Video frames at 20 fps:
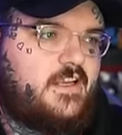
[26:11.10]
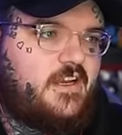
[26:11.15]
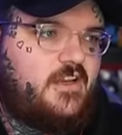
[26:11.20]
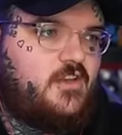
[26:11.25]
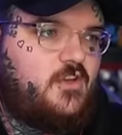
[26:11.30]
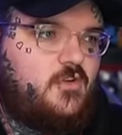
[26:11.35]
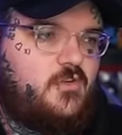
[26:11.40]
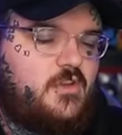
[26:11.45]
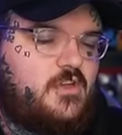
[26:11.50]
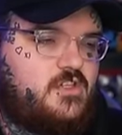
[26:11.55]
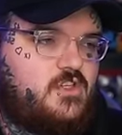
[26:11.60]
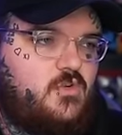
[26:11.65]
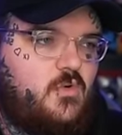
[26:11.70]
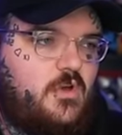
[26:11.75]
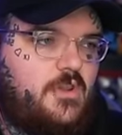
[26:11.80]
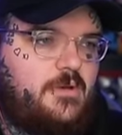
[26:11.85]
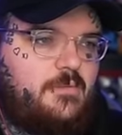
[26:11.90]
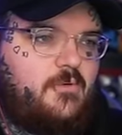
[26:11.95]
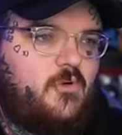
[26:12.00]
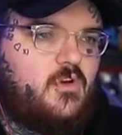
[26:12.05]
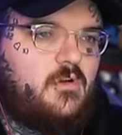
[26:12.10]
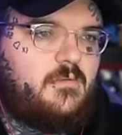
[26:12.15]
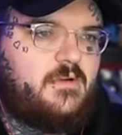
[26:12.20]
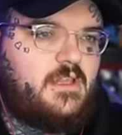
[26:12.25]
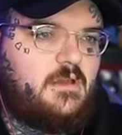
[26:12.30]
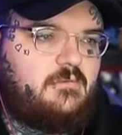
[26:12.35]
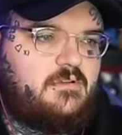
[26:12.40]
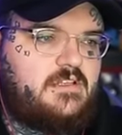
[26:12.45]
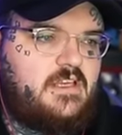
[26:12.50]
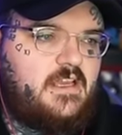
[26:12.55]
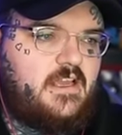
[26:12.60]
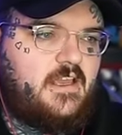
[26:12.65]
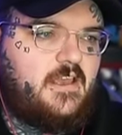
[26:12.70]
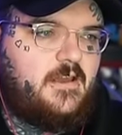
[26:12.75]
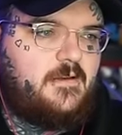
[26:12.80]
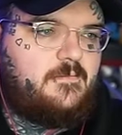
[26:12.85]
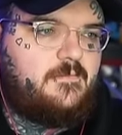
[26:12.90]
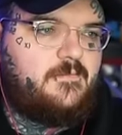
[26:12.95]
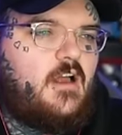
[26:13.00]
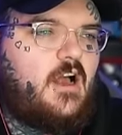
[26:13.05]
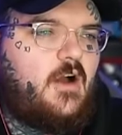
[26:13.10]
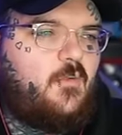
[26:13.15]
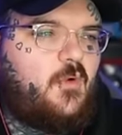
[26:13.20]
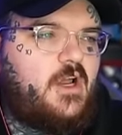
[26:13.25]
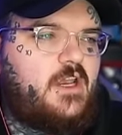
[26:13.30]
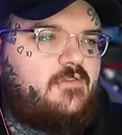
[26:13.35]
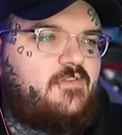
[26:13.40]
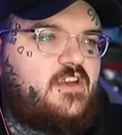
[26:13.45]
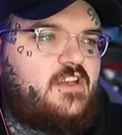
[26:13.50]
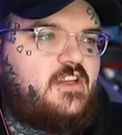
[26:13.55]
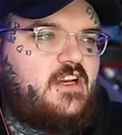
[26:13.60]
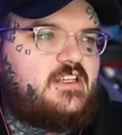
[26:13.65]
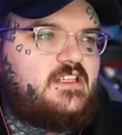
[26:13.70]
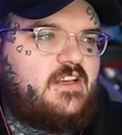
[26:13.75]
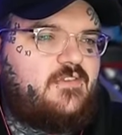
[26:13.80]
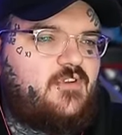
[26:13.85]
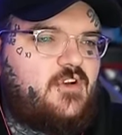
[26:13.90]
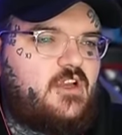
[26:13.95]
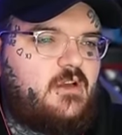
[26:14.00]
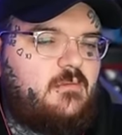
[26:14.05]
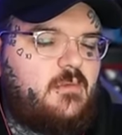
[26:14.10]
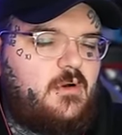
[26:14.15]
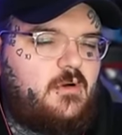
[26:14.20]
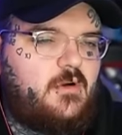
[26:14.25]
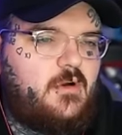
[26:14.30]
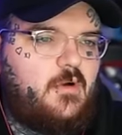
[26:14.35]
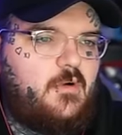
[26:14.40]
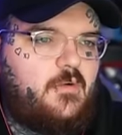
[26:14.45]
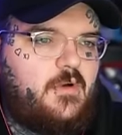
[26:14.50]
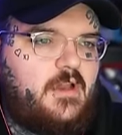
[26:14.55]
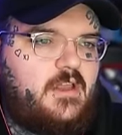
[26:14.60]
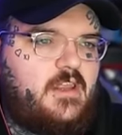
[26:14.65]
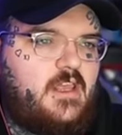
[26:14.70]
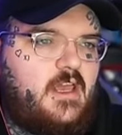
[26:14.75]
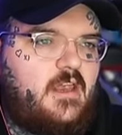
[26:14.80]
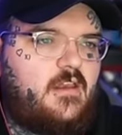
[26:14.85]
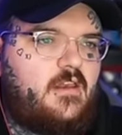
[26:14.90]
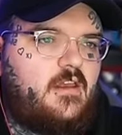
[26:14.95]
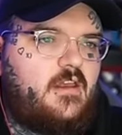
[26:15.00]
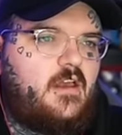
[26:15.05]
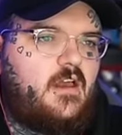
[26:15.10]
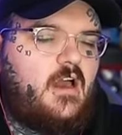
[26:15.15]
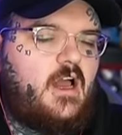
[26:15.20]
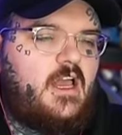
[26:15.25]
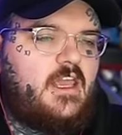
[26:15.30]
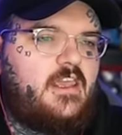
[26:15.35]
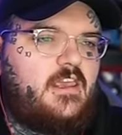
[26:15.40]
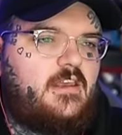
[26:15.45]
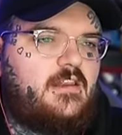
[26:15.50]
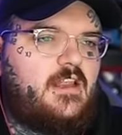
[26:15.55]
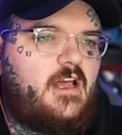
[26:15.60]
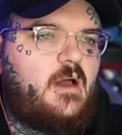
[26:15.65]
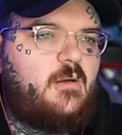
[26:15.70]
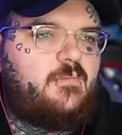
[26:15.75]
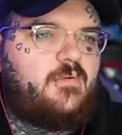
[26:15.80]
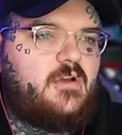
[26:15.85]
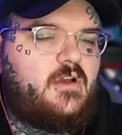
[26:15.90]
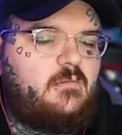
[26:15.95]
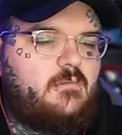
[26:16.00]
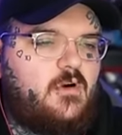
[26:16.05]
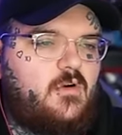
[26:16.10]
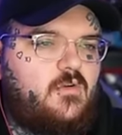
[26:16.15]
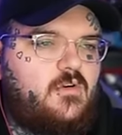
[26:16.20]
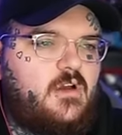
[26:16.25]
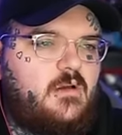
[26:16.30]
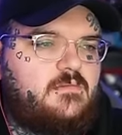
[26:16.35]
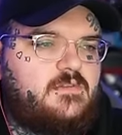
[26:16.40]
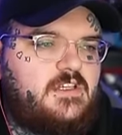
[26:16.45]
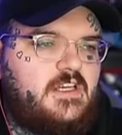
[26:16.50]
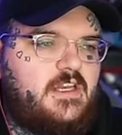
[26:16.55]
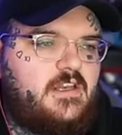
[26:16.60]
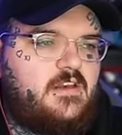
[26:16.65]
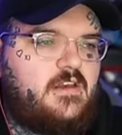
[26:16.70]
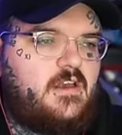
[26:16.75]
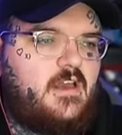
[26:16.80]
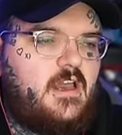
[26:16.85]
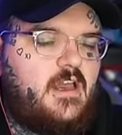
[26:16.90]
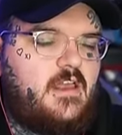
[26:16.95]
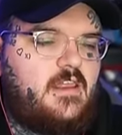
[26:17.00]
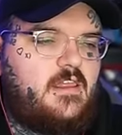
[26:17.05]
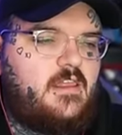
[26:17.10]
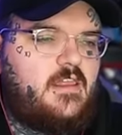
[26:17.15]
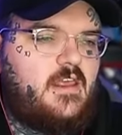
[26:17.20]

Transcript: can do. There's no other Pokemon that will take a hit. What if he does have a Komodo, and then I heal up, Komodo comes in, and